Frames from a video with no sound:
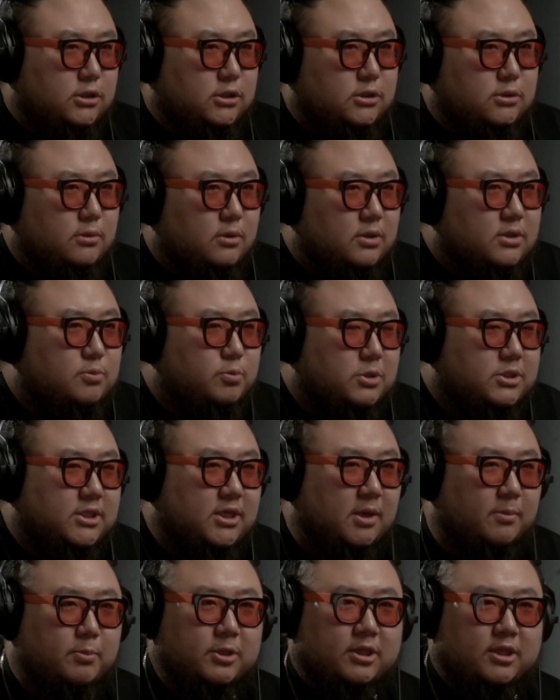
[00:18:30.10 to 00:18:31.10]
what's
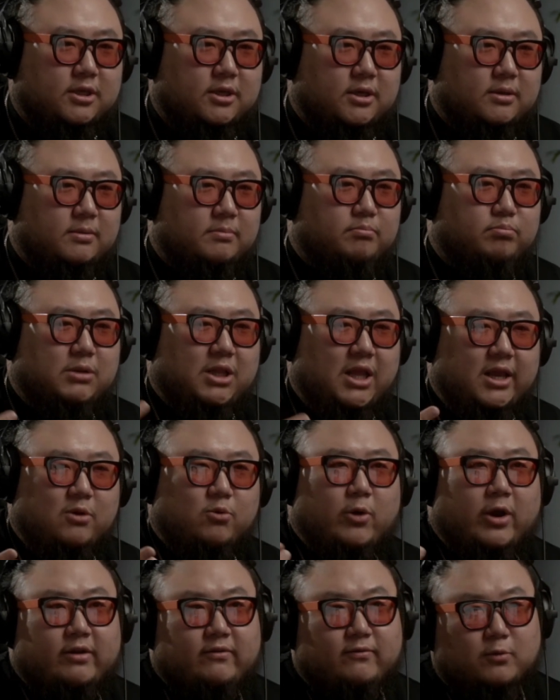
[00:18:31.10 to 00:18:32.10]
up with the blank
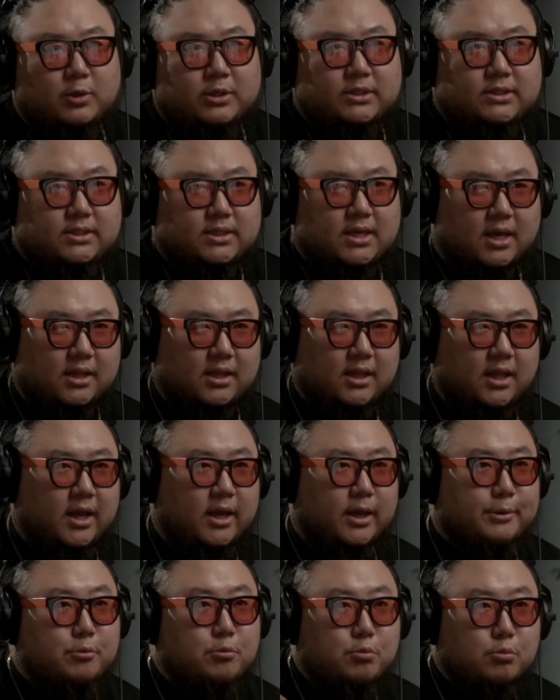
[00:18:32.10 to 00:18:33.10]
white void set?
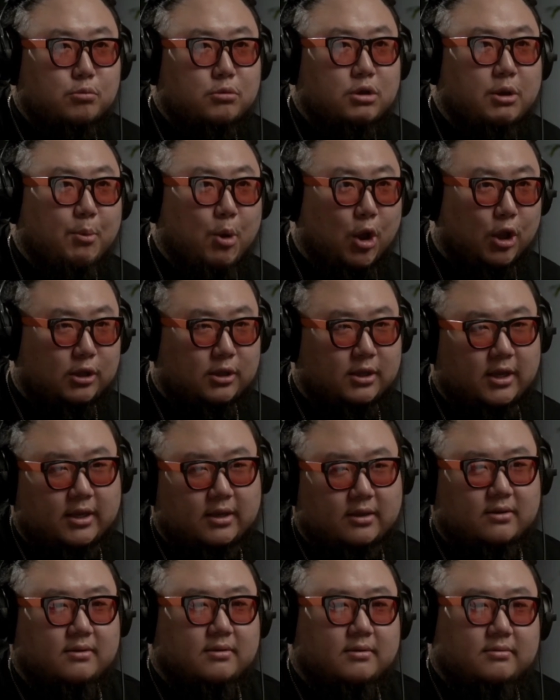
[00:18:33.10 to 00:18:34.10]
Like, come on, like
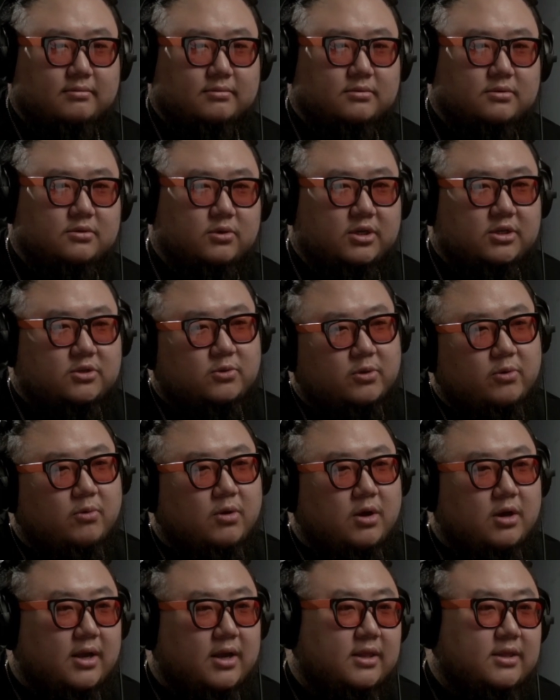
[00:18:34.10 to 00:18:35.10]

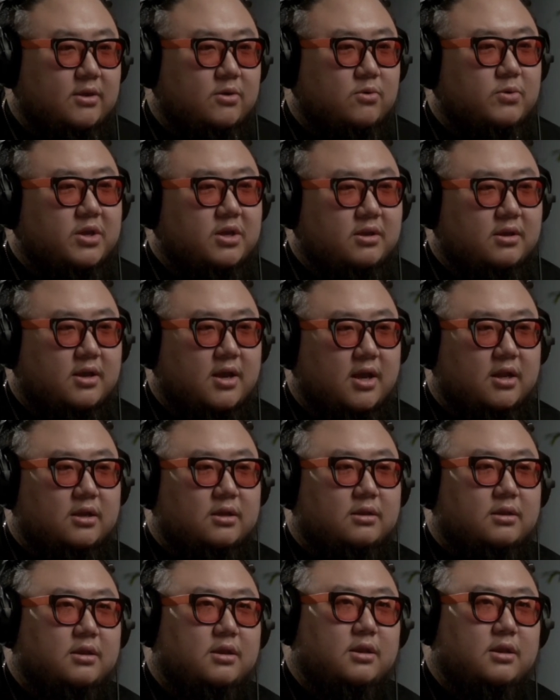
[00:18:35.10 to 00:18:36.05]
2021, I think we can kind of,